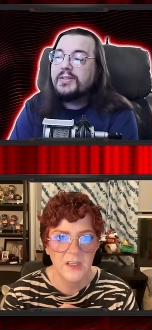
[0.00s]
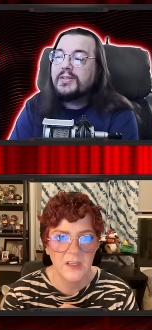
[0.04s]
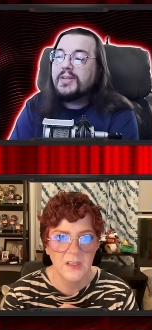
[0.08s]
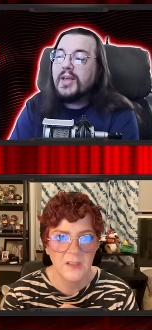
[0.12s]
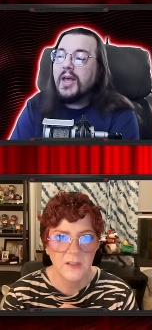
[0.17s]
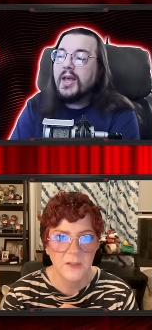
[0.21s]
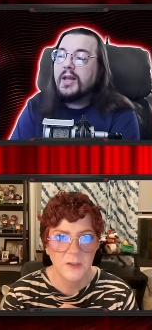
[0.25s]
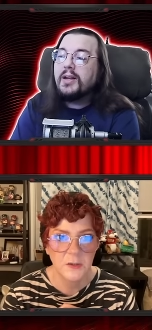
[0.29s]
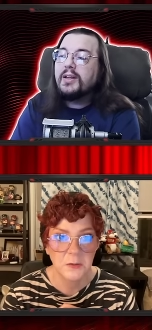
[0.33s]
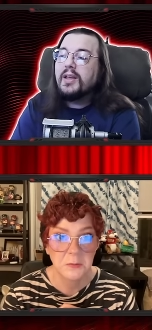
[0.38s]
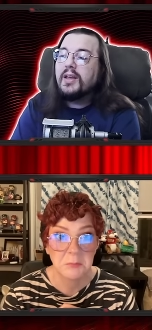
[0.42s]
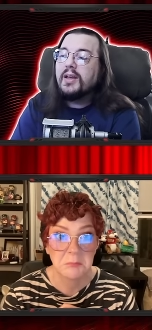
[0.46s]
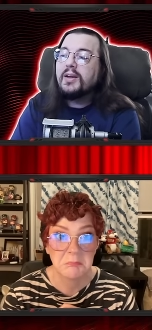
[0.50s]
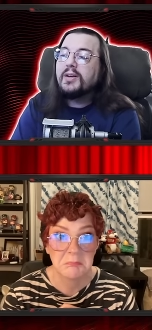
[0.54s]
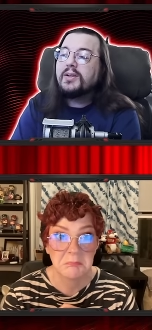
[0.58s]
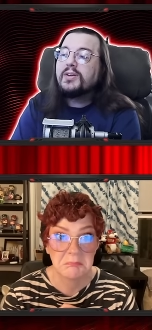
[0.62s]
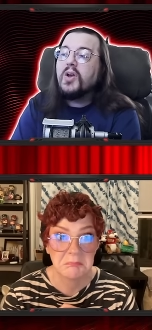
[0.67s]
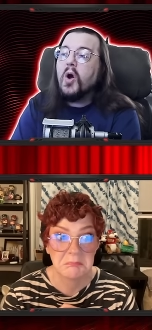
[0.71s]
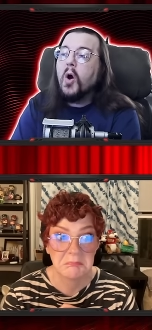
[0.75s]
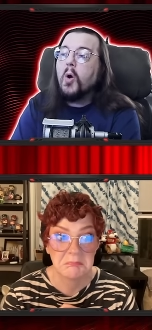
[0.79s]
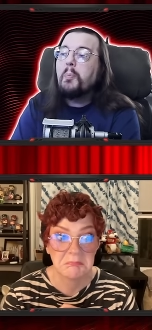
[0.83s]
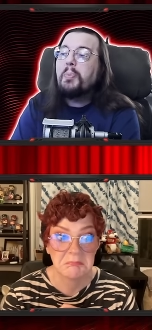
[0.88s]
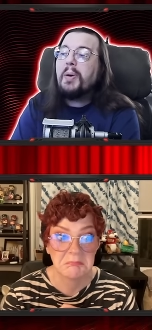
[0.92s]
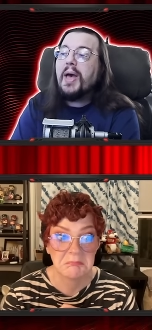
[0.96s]
Speaker 1: Said,
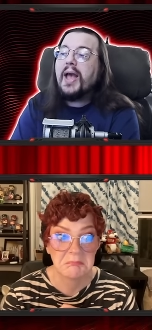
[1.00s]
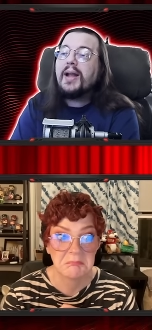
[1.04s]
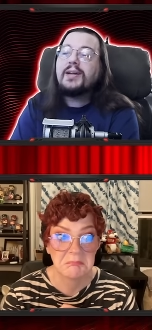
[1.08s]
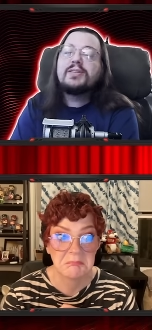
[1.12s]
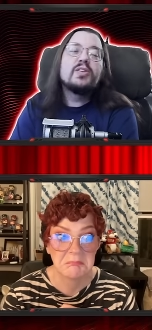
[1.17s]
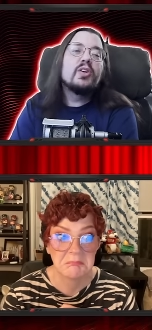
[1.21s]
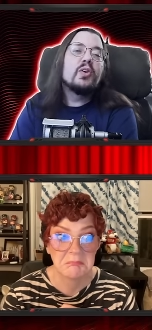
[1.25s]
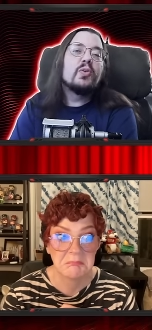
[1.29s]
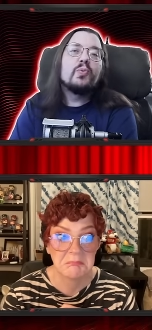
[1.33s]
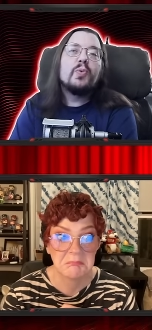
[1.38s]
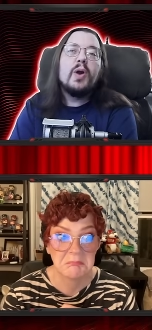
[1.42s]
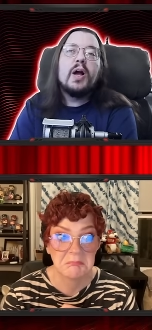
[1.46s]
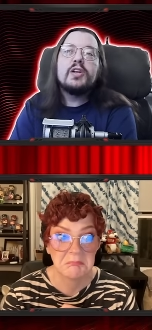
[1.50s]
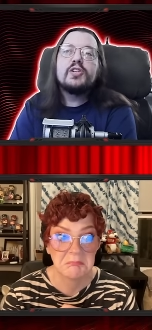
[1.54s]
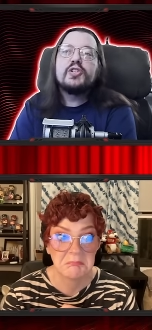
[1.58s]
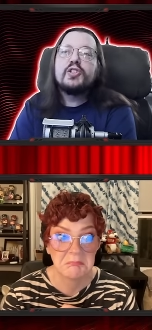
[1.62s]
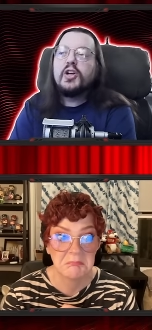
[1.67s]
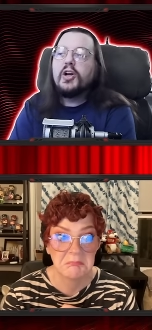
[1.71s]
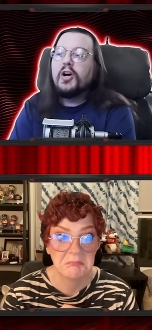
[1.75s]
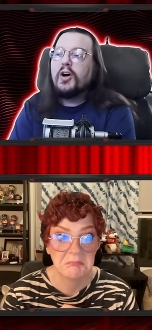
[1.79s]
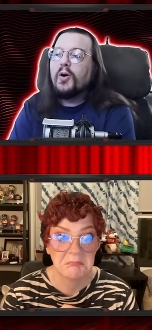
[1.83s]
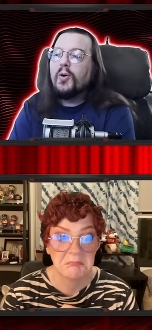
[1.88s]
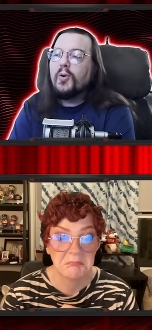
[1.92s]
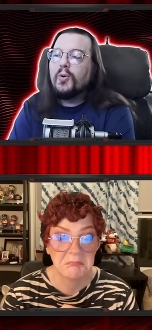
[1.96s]
Go back to
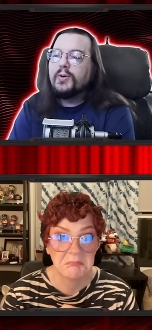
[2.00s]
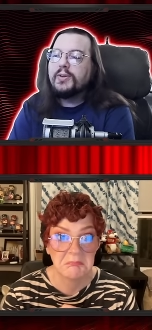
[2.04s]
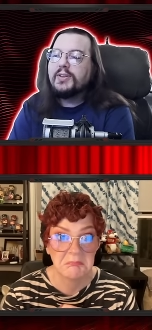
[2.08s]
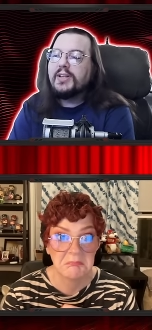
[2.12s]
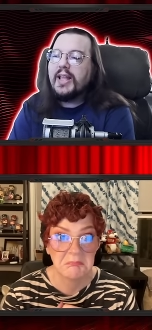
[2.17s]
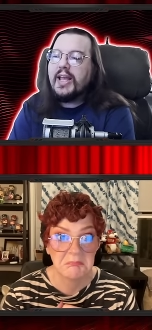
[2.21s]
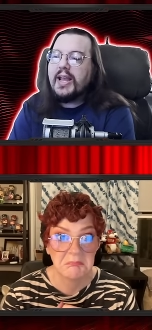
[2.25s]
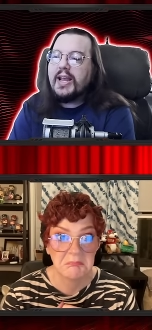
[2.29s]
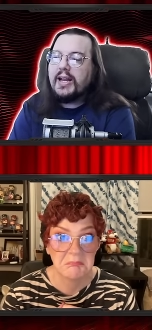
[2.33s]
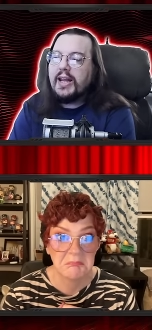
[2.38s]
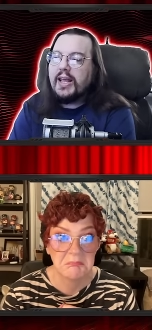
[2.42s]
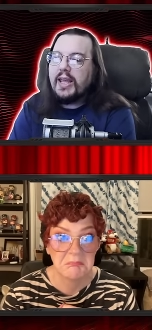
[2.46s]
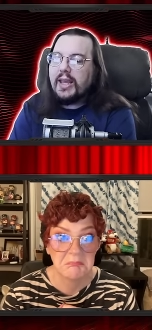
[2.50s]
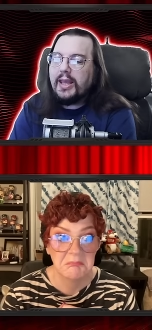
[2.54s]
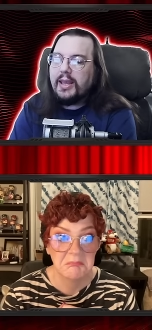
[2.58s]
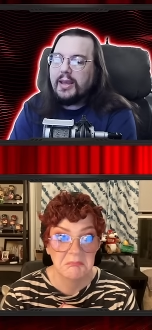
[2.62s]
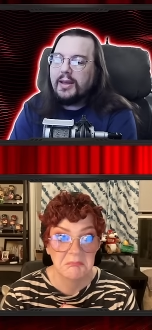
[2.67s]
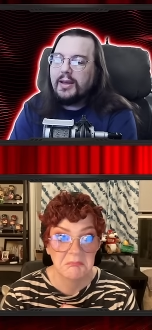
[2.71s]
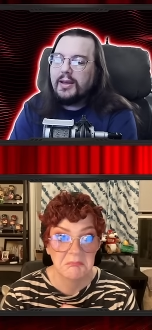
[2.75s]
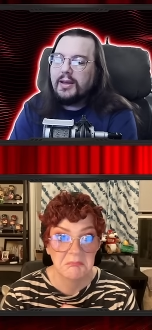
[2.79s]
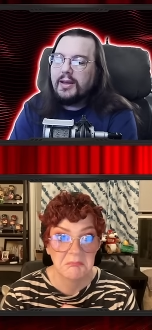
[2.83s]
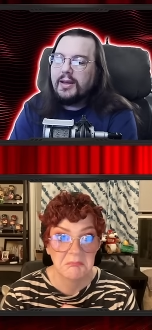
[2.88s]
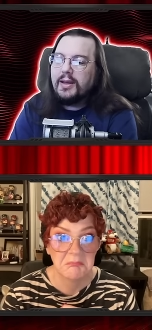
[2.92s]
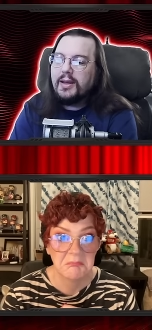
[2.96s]
Russia, old
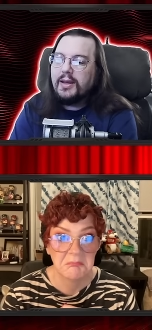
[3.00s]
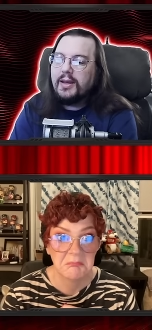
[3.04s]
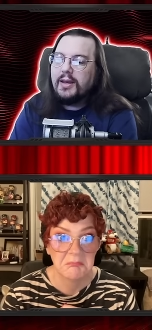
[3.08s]
lady.